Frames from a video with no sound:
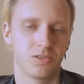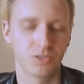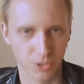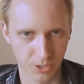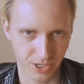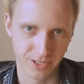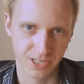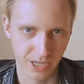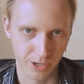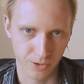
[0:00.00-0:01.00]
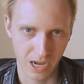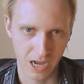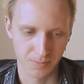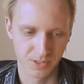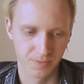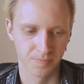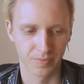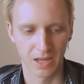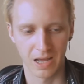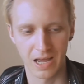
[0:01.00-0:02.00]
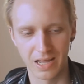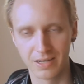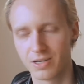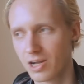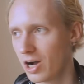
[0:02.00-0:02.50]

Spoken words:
So you can see your abs. And you know,